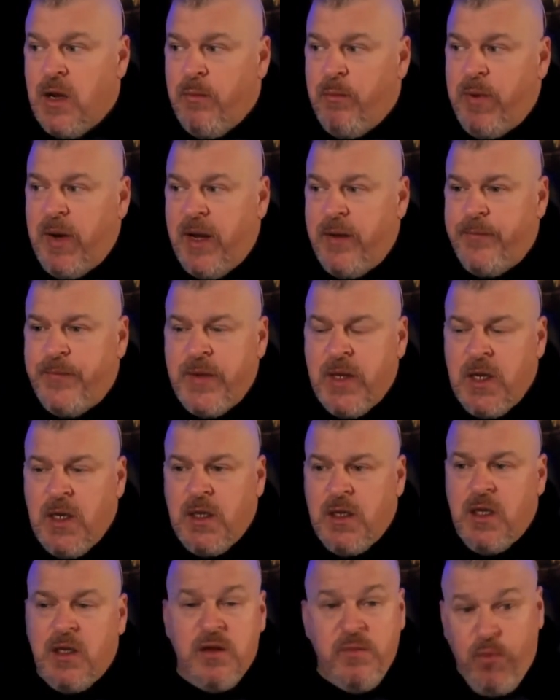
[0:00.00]
But
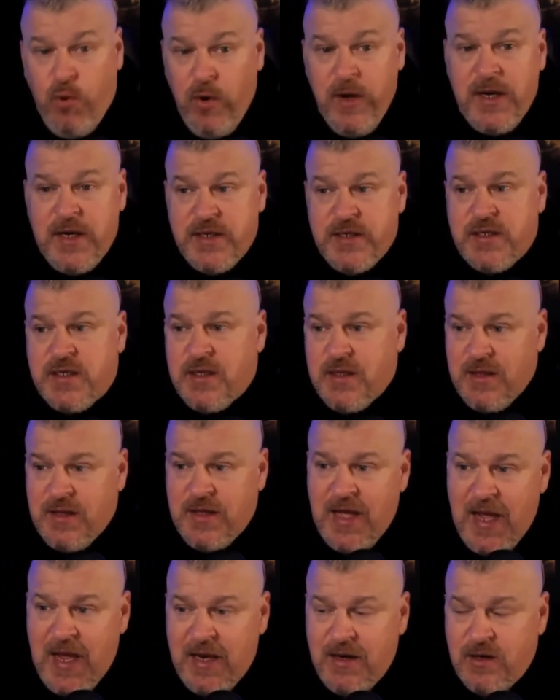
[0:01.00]
the, the point is
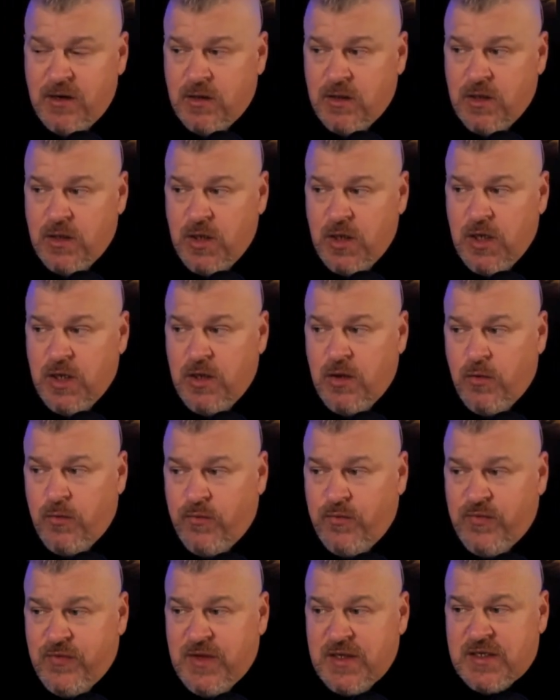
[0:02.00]
that, you know,
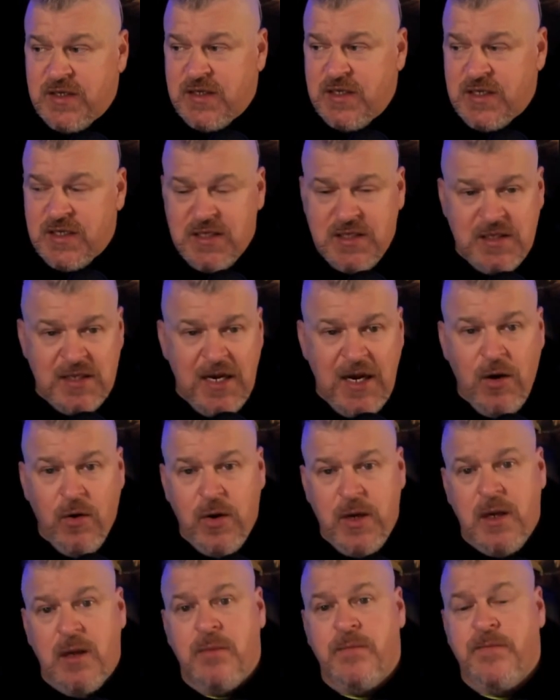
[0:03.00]
this, this
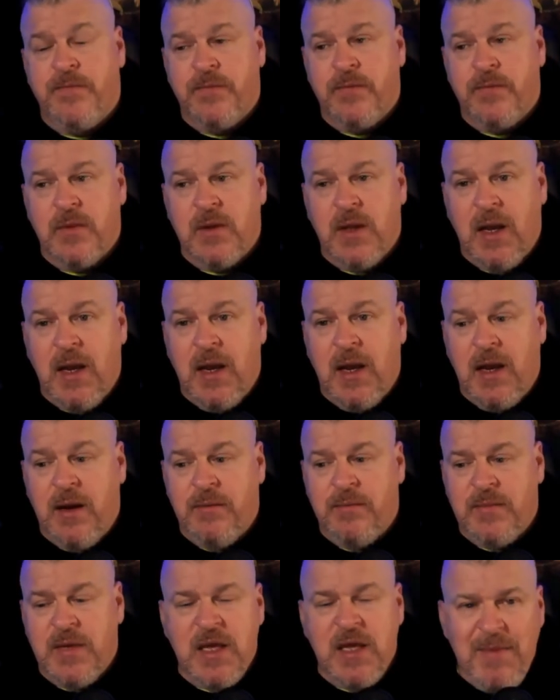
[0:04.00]
area, uh,
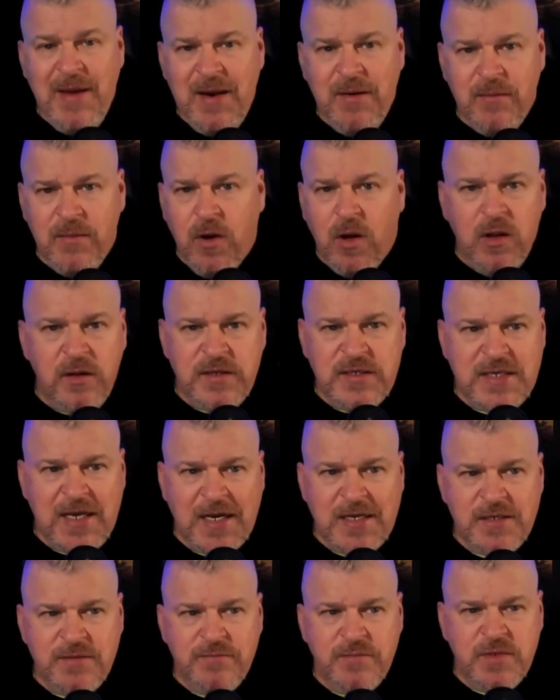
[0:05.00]
he made all these
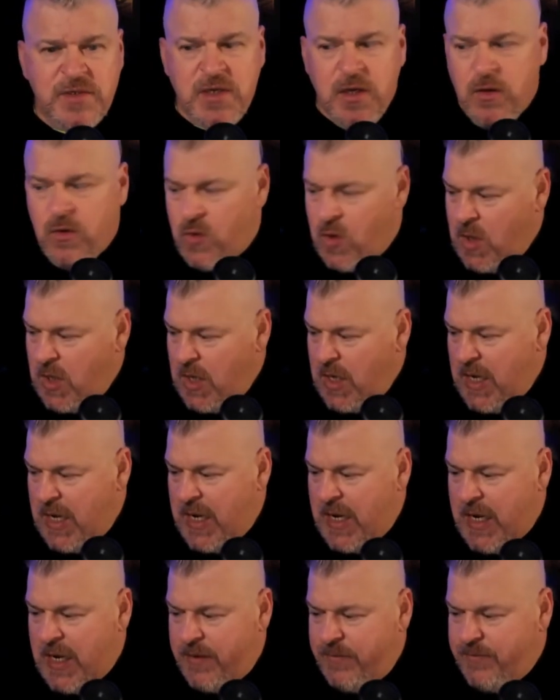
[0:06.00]
guys. So,
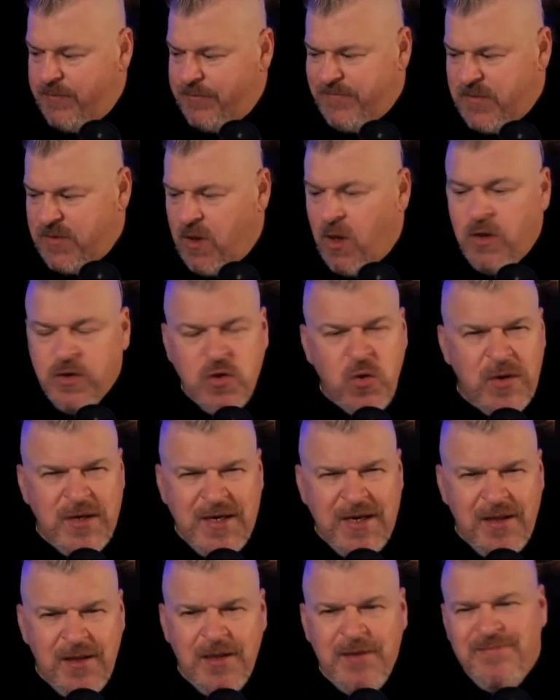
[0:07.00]
uh, Altcoin
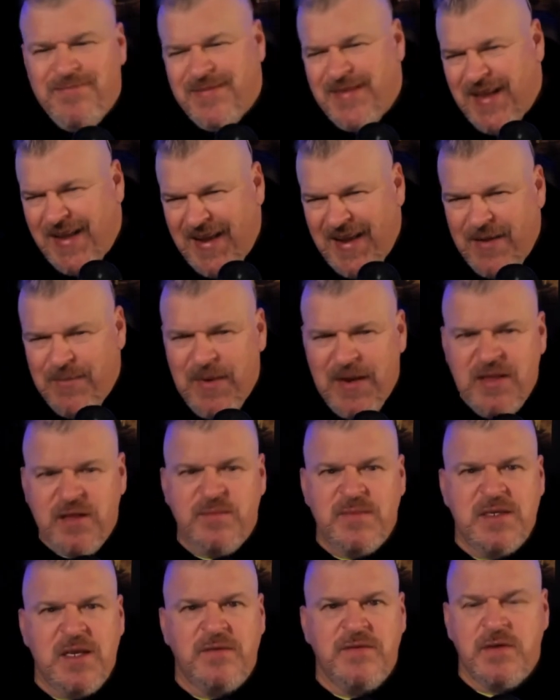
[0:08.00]
Daily, they made
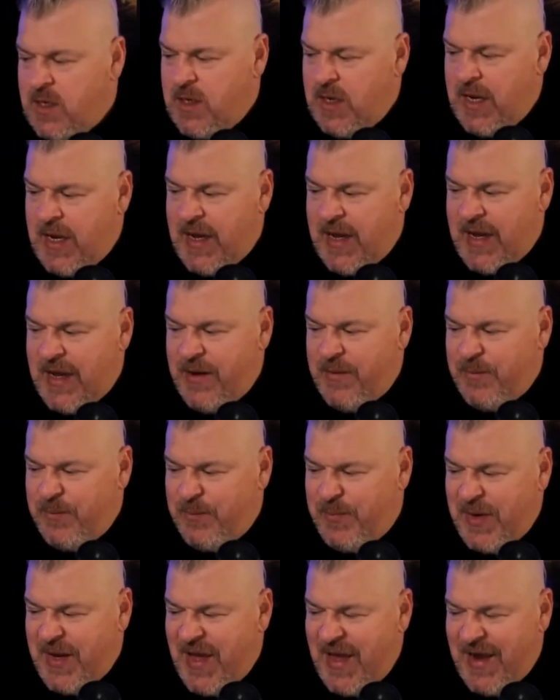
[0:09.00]
themselves, um,
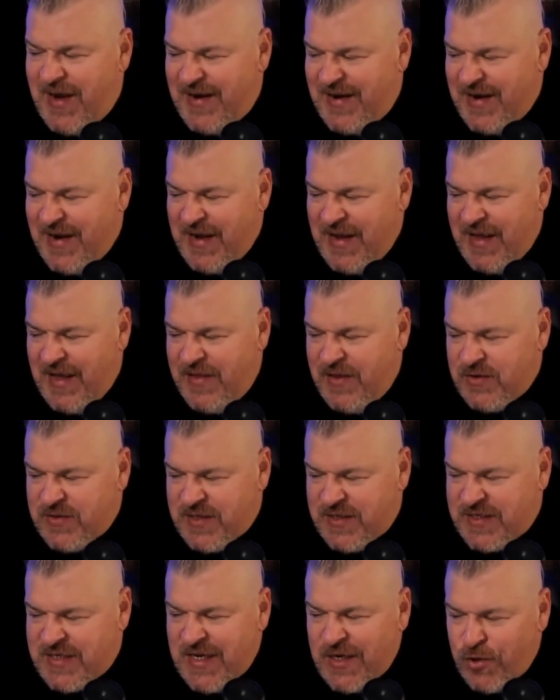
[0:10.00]
but uh, there's a
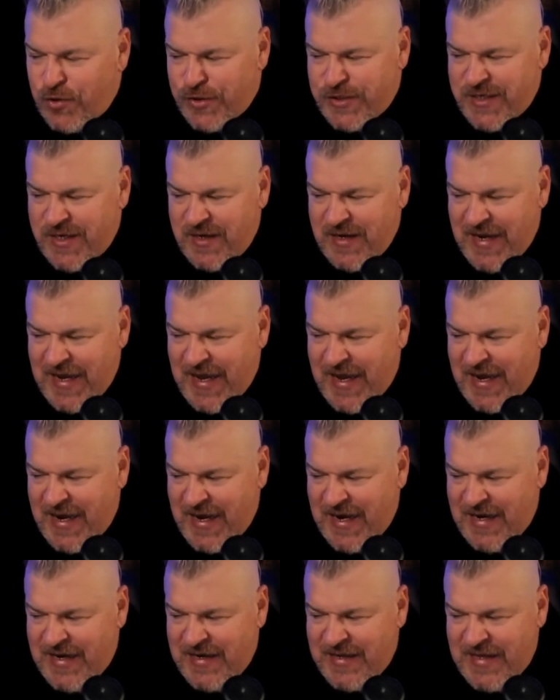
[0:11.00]
synergy,
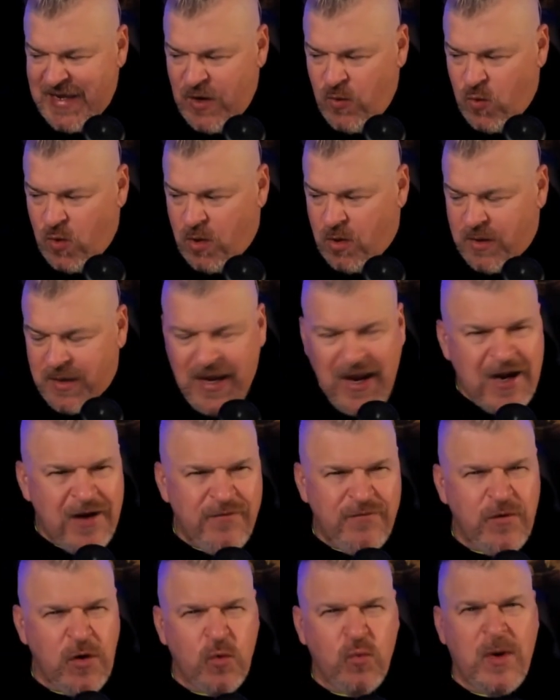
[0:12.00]
and they were kind
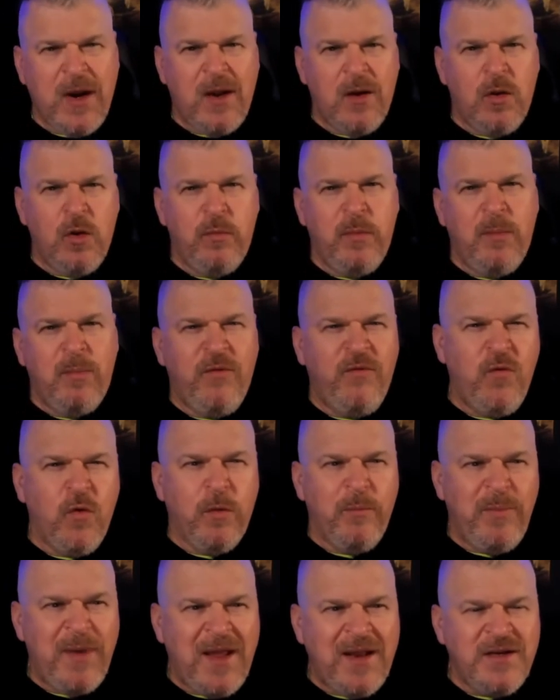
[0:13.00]
of around a little bit before
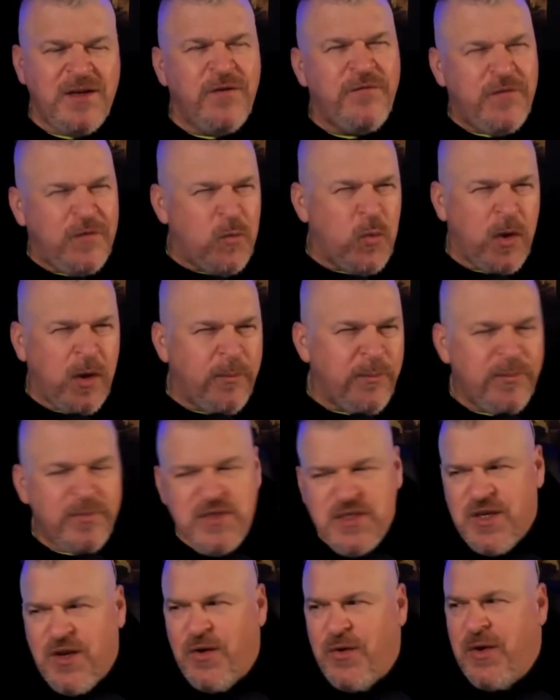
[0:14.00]
Ben, if you will.
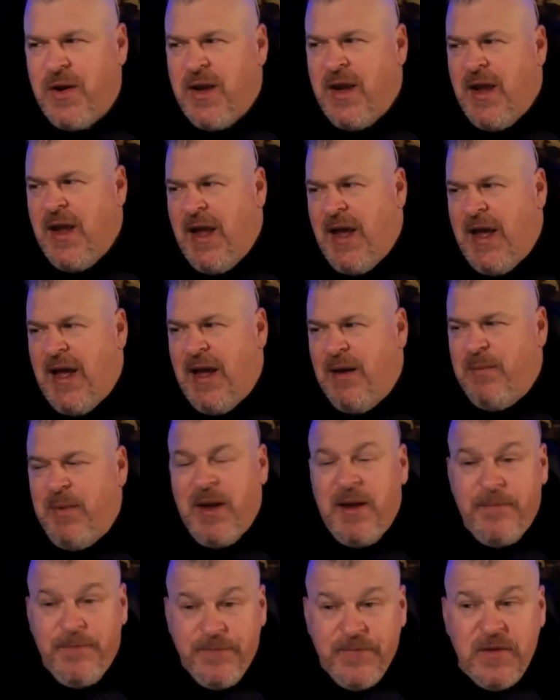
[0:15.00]
So, uh,
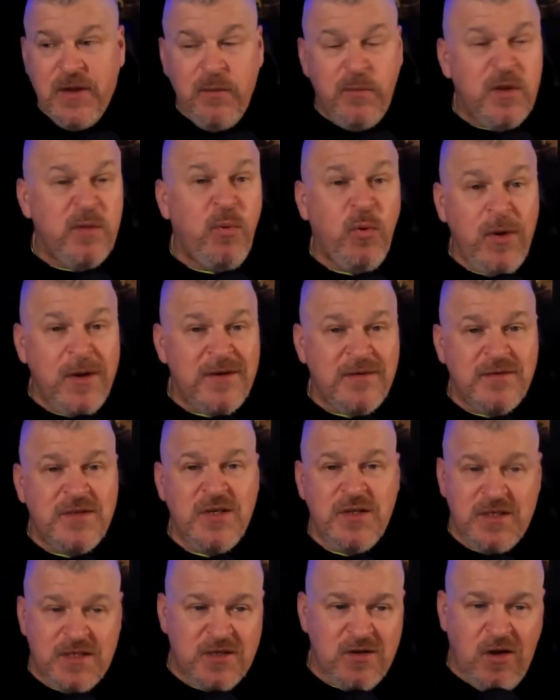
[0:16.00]
but the, the point
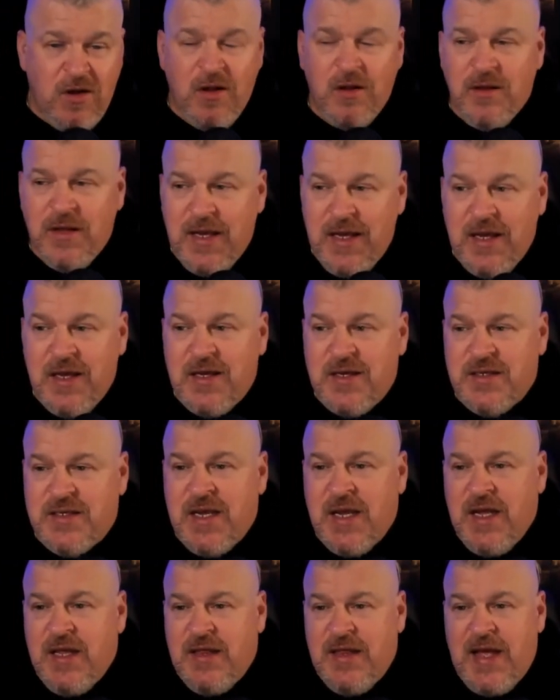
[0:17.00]
to this all is
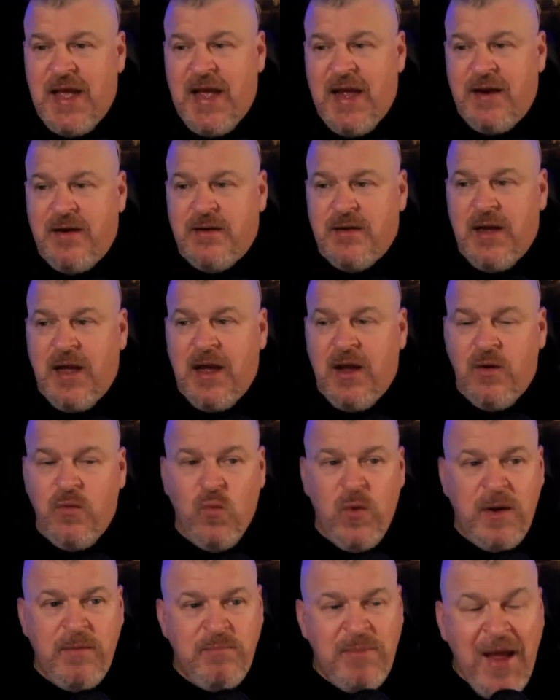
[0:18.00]
that uh,
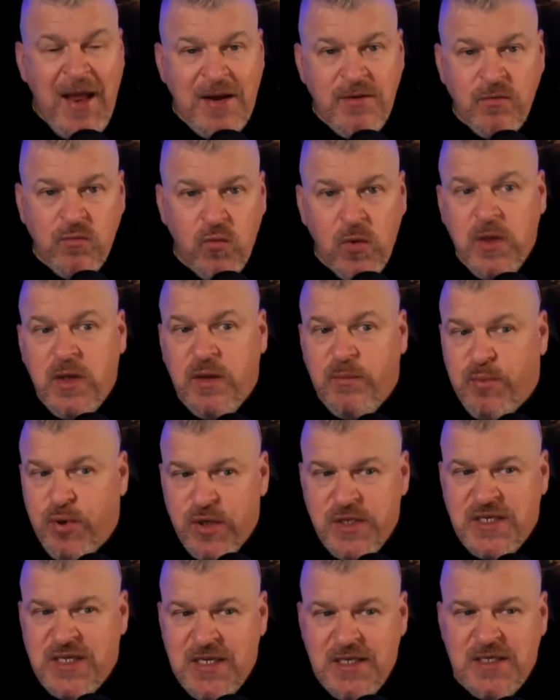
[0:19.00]
when Ben really
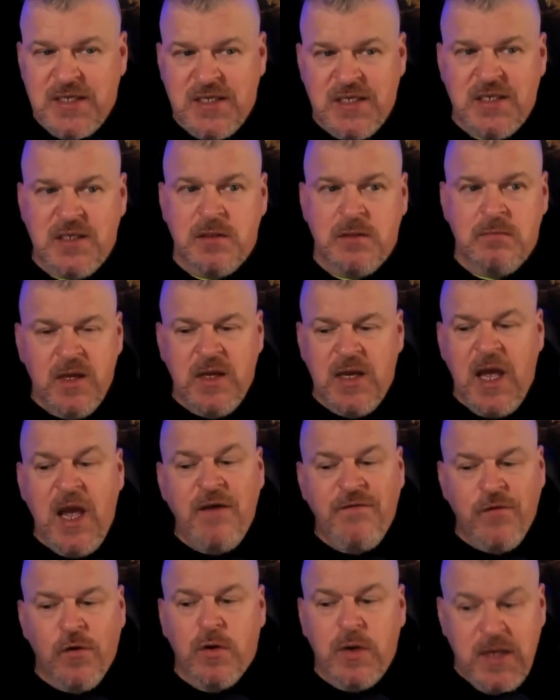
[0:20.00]
puts his
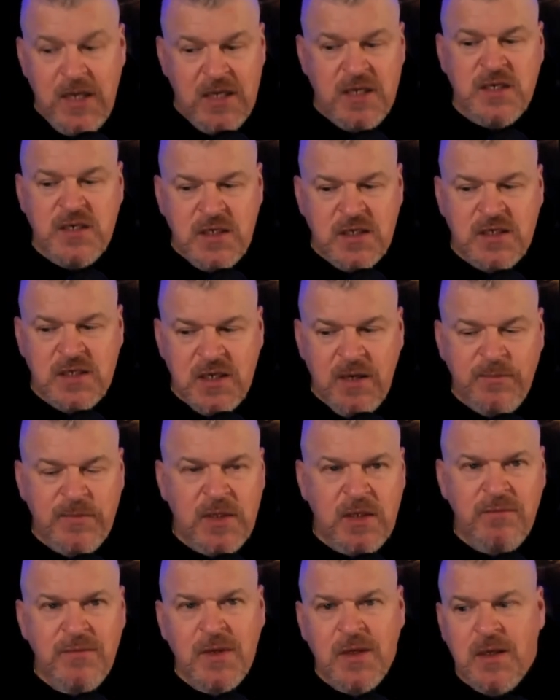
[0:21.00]
effort into
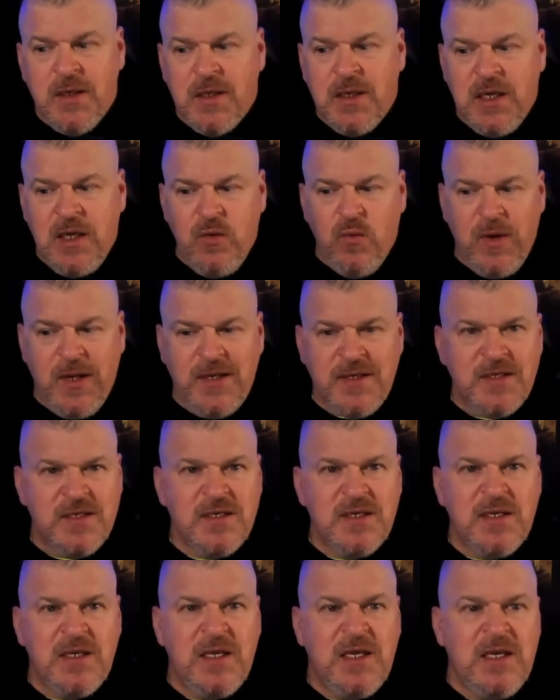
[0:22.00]
something, he
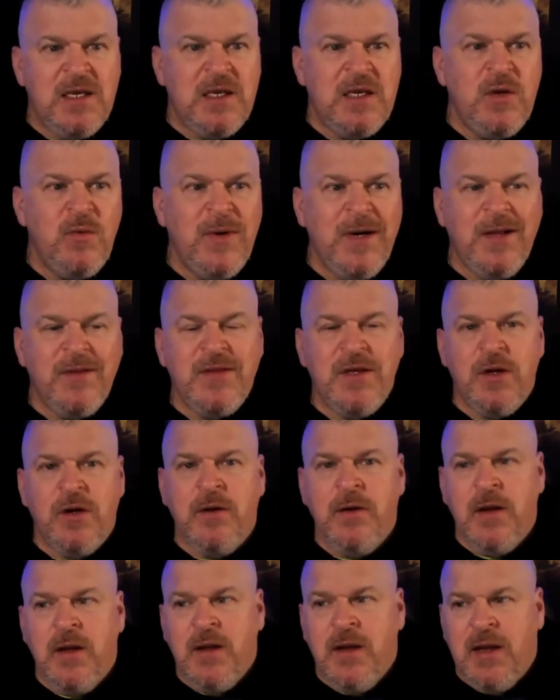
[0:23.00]
wins. He he went out
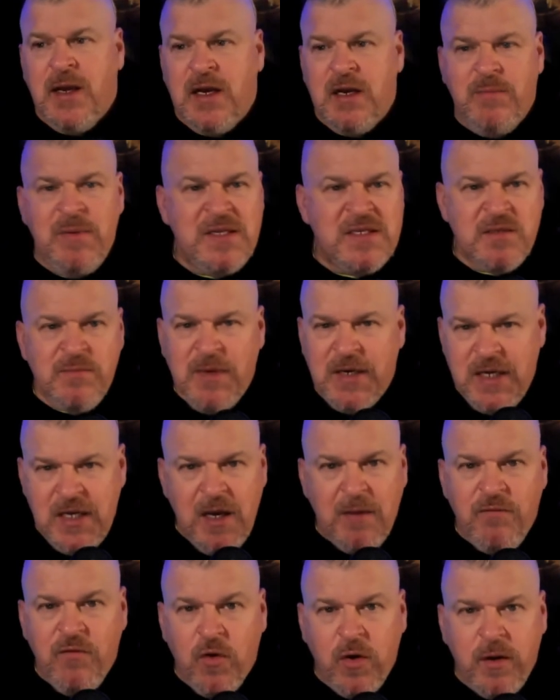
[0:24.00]
there and he beat somebody
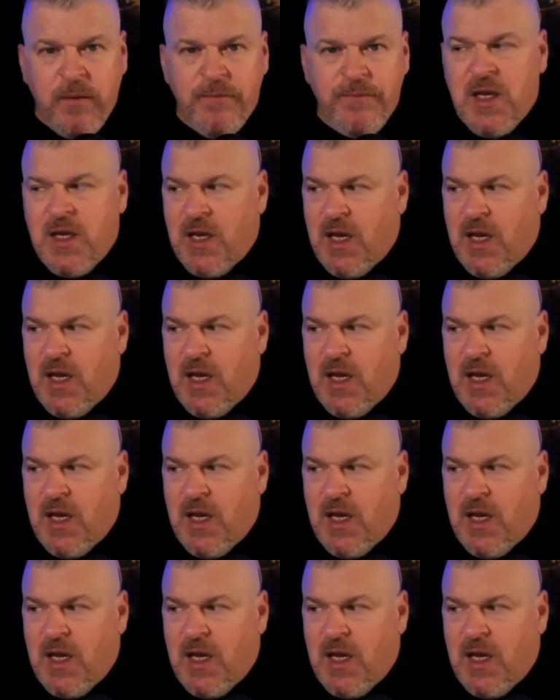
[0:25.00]
up for you.